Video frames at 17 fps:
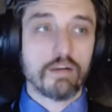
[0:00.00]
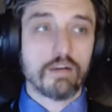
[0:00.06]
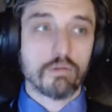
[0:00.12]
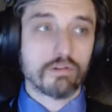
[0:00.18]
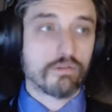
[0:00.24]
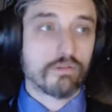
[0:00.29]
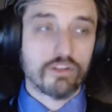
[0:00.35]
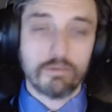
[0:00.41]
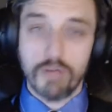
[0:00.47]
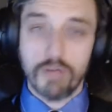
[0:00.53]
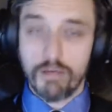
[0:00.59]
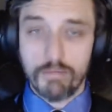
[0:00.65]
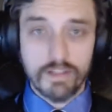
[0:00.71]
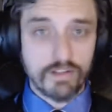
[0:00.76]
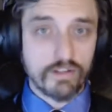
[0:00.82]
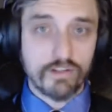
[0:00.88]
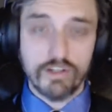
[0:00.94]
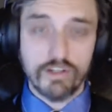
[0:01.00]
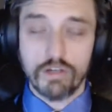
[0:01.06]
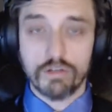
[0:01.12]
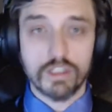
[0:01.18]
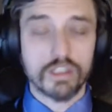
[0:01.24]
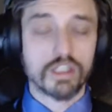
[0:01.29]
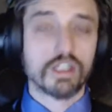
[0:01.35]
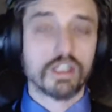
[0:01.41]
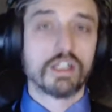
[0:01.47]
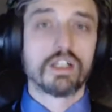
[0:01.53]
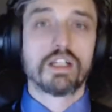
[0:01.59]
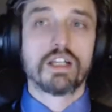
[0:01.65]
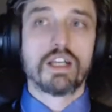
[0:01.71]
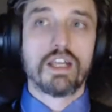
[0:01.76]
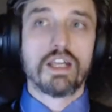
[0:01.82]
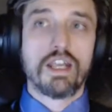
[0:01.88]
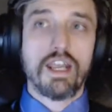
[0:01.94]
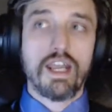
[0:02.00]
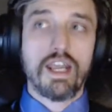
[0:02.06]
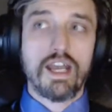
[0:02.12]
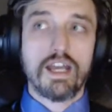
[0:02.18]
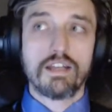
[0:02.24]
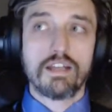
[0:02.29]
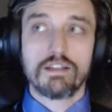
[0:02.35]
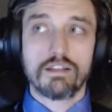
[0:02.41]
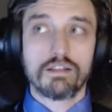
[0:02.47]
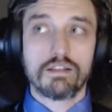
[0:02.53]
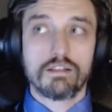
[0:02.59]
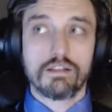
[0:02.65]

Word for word: I work for a small business owner, and